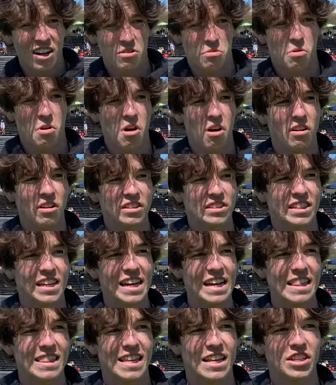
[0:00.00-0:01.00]
Well,
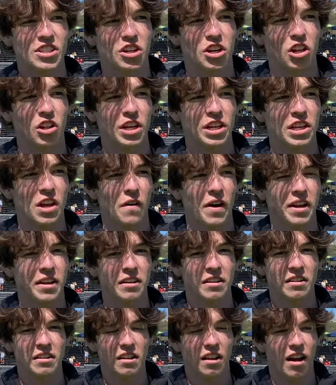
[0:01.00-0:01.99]
seeing it this early,
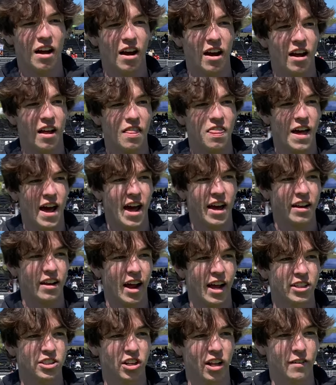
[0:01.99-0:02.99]
knowing that
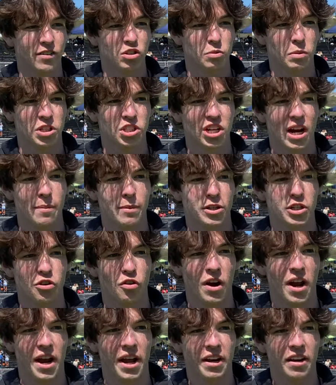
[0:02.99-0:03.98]
I still have so much time to
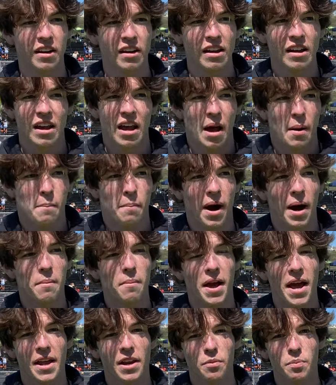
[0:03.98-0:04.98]
train by
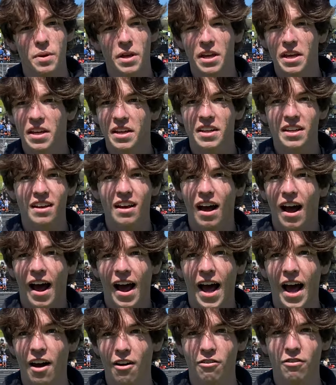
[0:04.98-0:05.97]
May to peak,
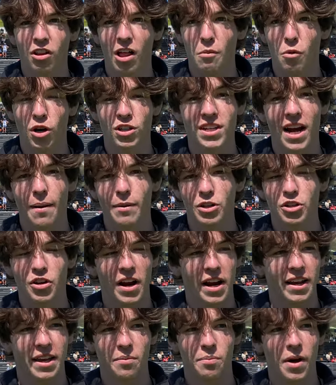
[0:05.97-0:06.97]
I have a lot more time to
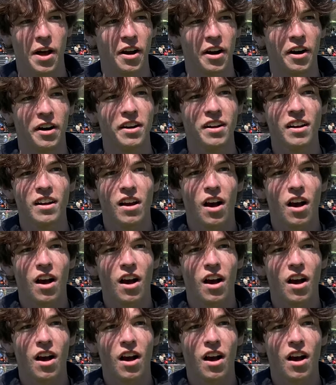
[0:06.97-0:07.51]
train and get better,